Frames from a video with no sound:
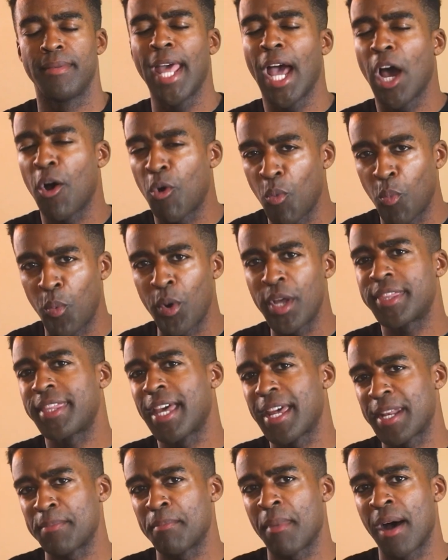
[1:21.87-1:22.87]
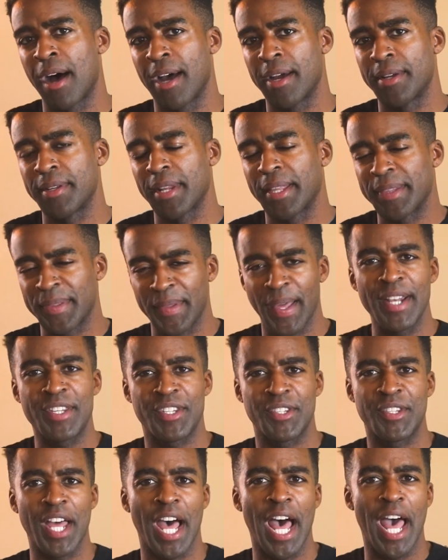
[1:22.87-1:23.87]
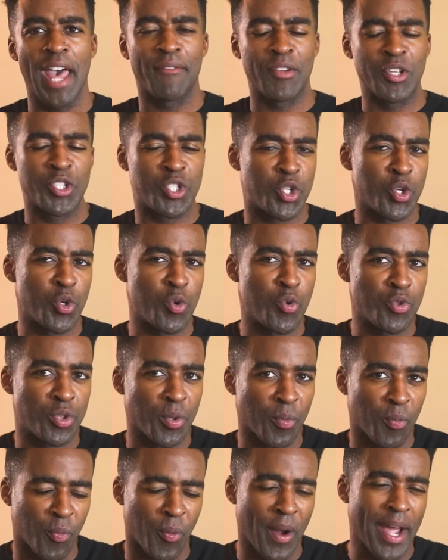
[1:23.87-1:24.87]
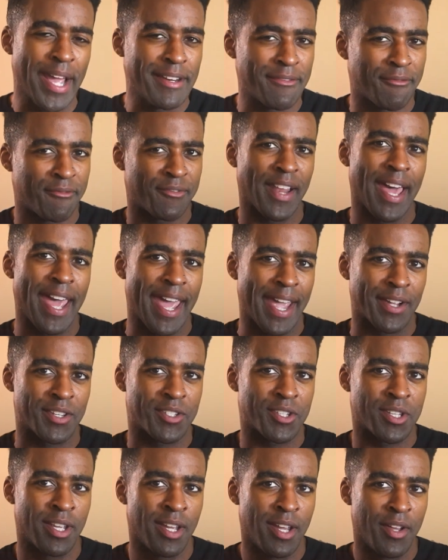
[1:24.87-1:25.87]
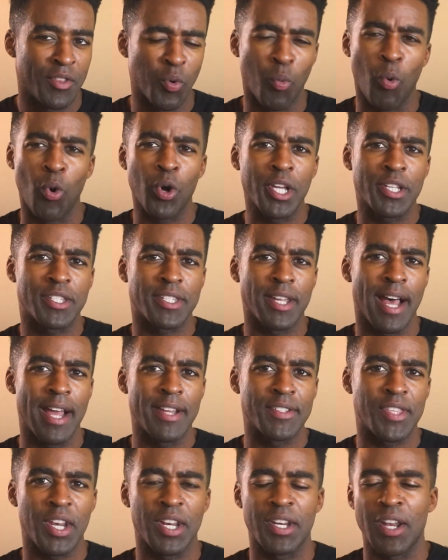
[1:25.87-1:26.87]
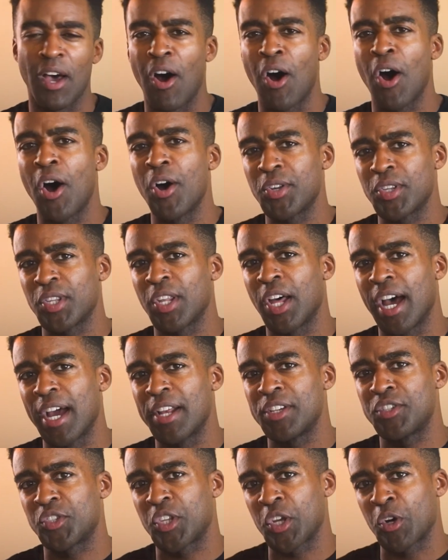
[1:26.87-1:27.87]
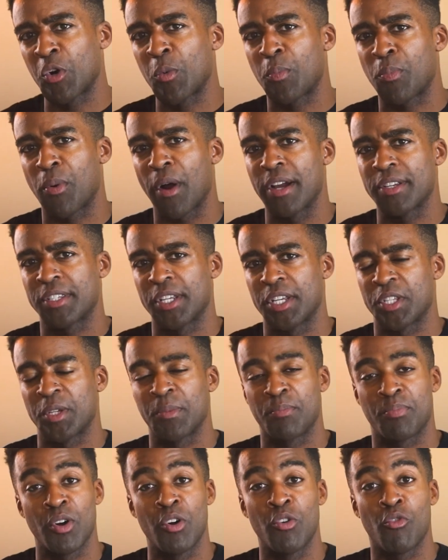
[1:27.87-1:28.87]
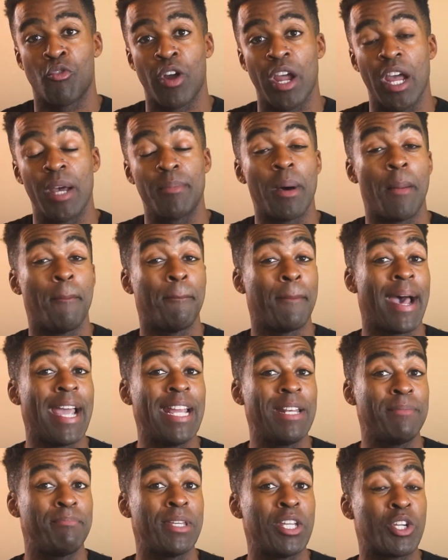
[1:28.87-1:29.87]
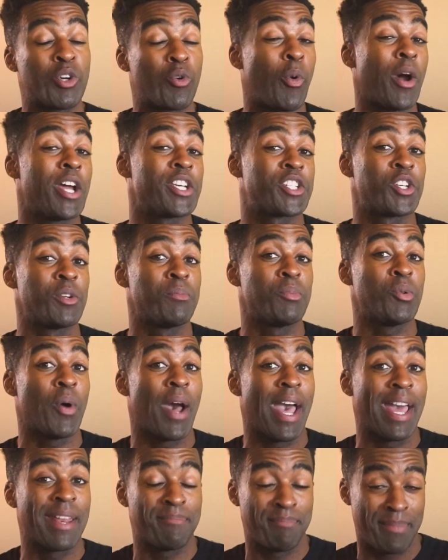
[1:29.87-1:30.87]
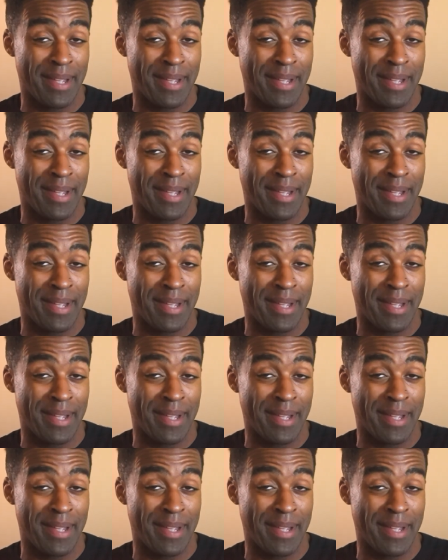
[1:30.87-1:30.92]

Now, with that in mind, let's dive into the red flags. The warning signs that an online sterile processing program might be questionable at